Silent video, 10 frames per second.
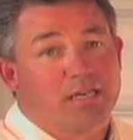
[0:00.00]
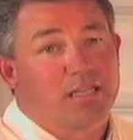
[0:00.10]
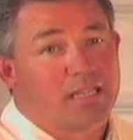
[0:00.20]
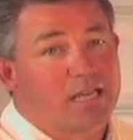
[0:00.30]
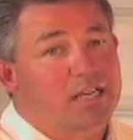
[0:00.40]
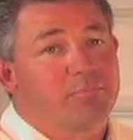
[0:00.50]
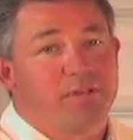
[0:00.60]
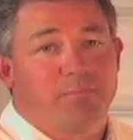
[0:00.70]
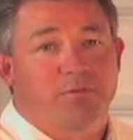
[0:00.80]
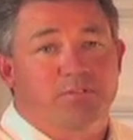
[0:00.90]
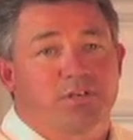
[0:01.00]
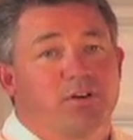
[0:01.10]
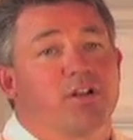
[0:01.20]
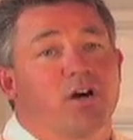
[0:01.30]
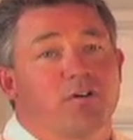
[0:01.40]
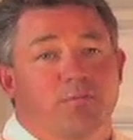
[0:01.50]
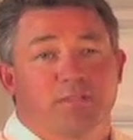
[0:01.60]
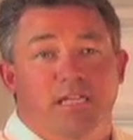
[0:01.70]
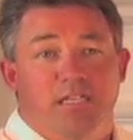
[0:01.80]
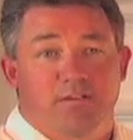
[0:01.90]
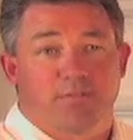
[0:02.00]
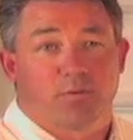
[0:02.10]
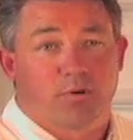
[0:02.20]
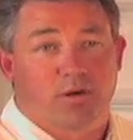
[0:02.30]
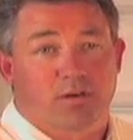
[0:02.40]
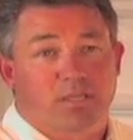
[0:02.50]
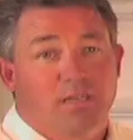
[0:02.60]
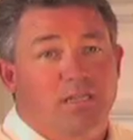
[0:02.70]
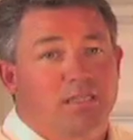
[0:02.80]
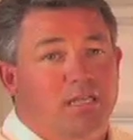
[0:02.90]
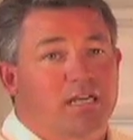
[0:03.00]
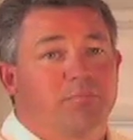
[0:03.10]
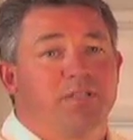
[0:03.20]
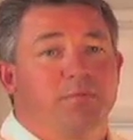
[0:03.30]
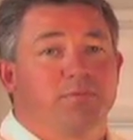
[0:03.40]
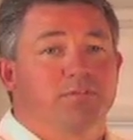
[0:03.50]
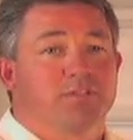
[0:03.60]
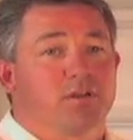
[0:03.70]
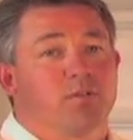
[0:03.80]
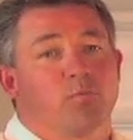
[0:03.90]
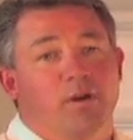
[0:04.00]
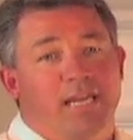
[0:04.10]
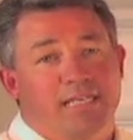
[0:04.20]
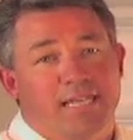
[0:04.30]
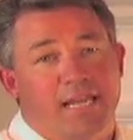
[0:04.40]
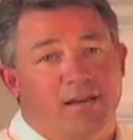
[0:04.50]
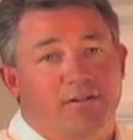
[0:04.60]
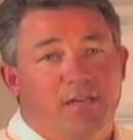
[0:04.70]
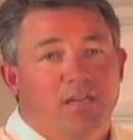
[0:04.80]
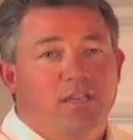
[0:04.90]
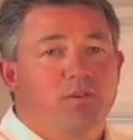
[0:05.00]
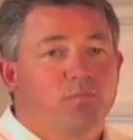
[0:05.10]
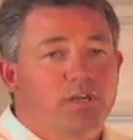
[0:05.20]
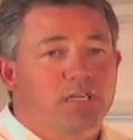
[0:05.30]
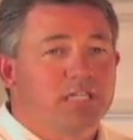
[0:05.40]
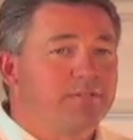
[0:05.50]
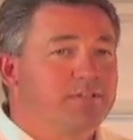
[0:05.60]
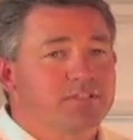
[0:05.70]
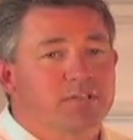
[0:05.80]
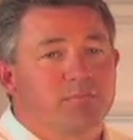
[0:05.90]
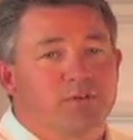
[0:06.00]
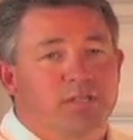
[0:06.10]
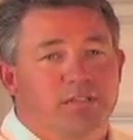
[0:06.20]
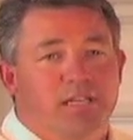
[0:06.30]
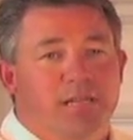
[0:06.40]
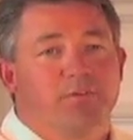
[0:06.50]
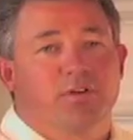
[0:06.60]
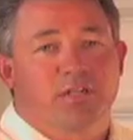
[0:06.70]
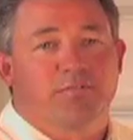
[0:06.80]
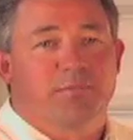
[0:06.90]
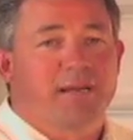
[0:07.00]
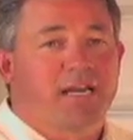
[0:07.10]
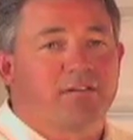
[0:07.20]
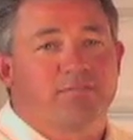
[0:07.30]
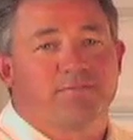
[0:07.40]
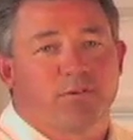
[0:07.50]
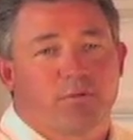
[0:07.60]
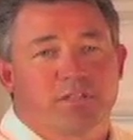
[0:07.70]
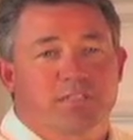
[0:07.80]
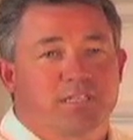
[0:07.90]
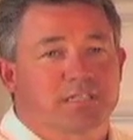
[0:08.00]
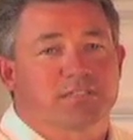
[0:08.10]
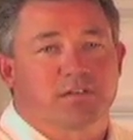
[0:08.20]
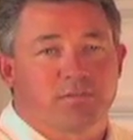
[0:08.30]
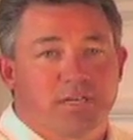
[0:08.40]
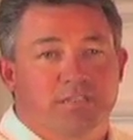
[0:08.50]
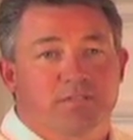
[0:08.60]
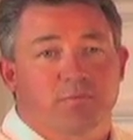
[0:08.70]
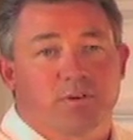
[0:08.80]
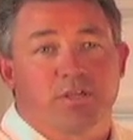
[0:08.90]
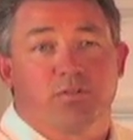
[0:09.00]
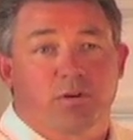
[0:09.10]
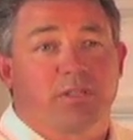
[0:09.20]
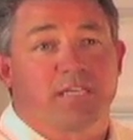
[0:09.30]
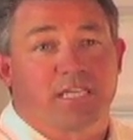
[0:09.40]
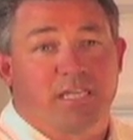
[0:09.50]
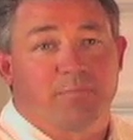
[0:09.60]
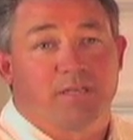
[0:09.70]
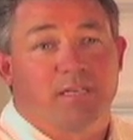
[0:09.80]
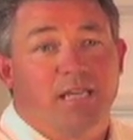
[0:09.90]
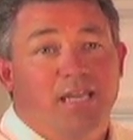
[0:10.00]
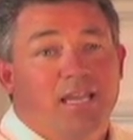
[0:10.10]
A lot of people turn it off when they leave for work. A lot of people turn it way down. You want to leave it somewhere in the neighborhood of about 4 to 6 degrees of where you normally keep it.